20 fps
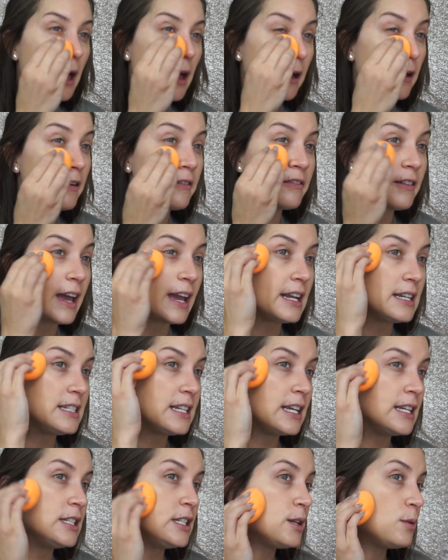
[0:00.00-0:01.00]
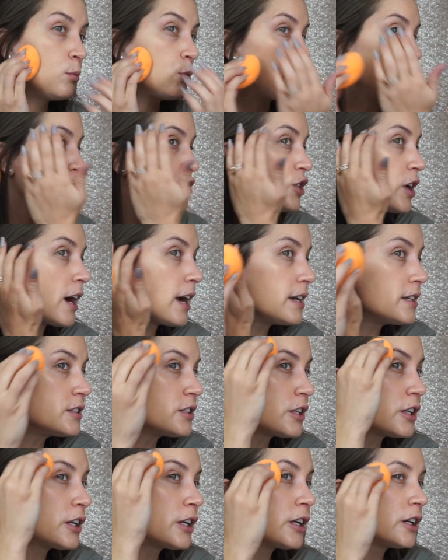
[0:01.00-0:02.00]
of a tinted
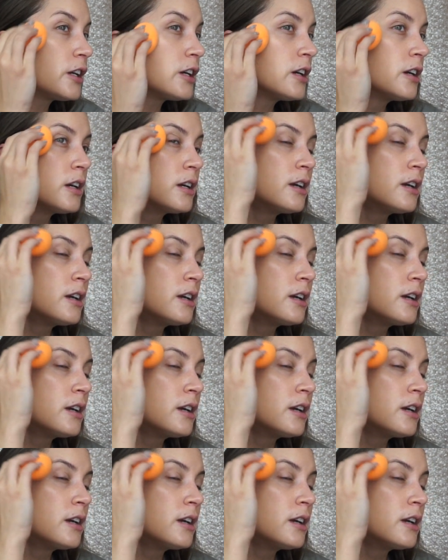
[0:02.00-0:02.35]
moisturizer